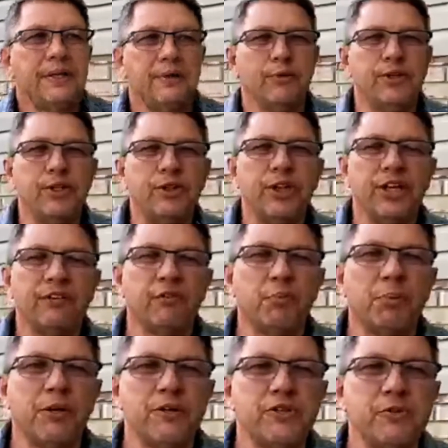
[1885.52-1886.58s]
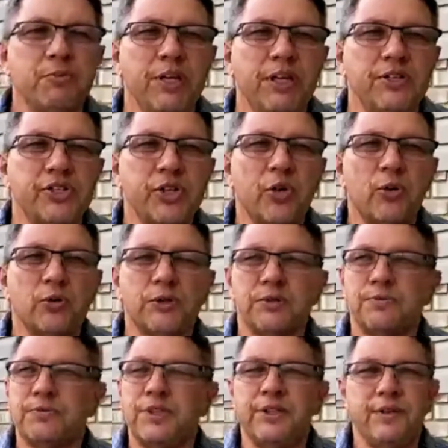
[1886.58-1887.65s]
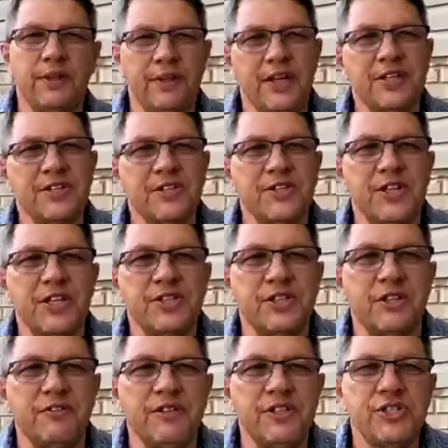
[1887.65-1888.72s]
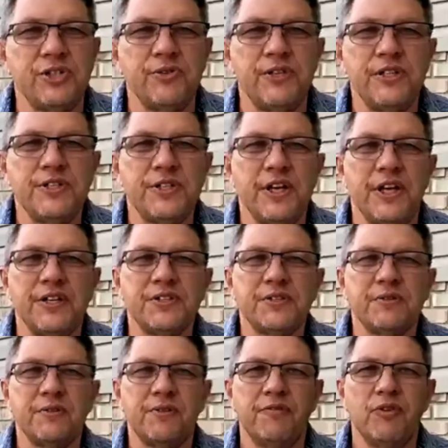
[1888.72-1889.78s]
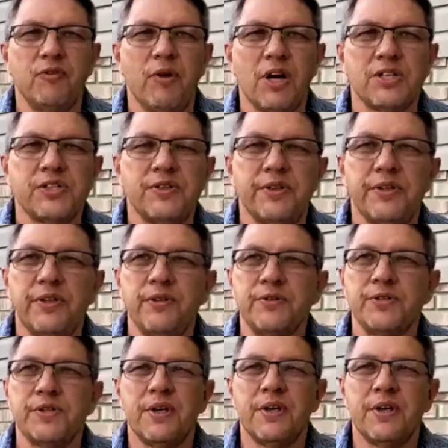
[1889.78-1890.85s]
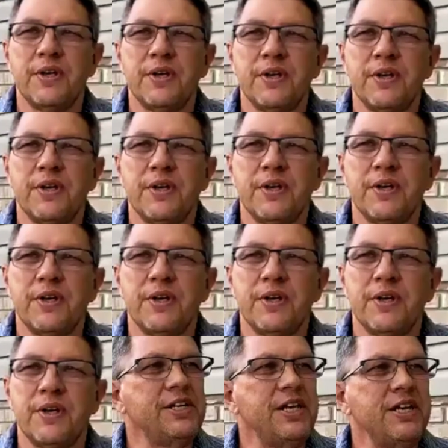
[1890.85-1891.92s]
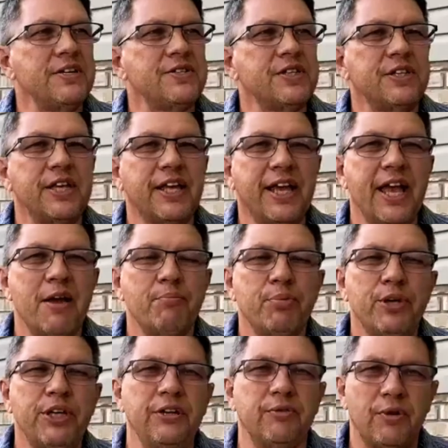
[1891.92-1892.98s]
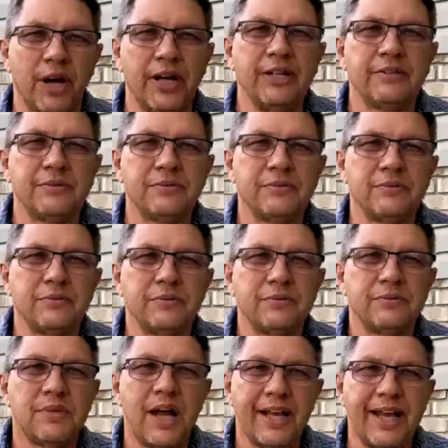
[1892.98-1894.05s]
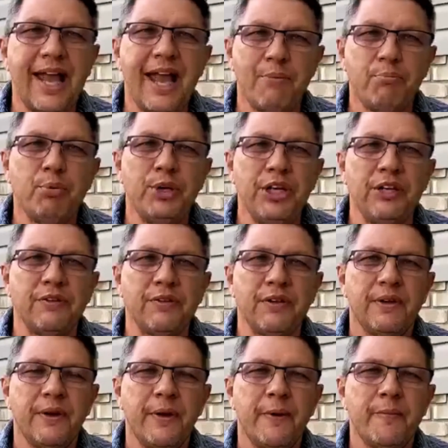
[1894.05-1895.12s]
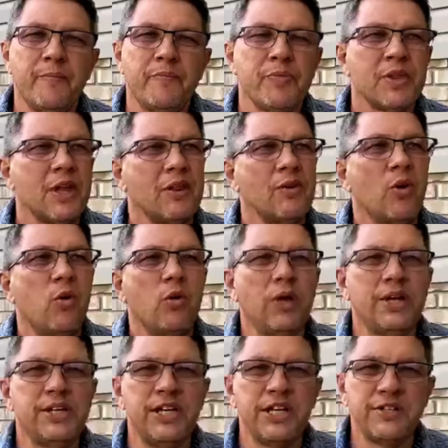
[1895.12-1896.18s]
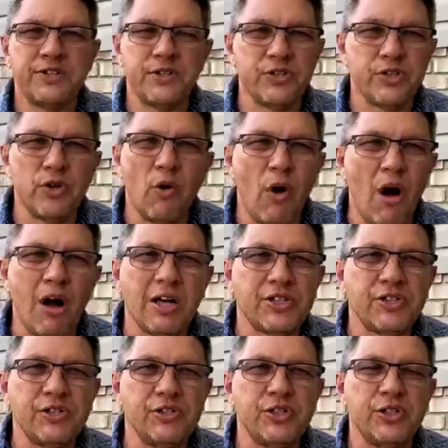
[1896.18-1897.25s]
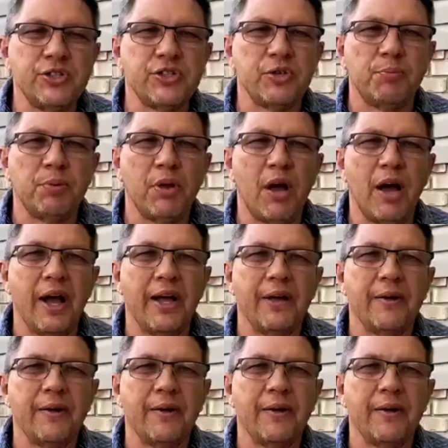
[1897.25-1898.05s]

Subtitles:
When you think of a person being choked, and that's a sensitive issue these days, if you watch the news, the idea is that they can't breathe, right? I can't breathe. The whole idea is there's no oxygen supply.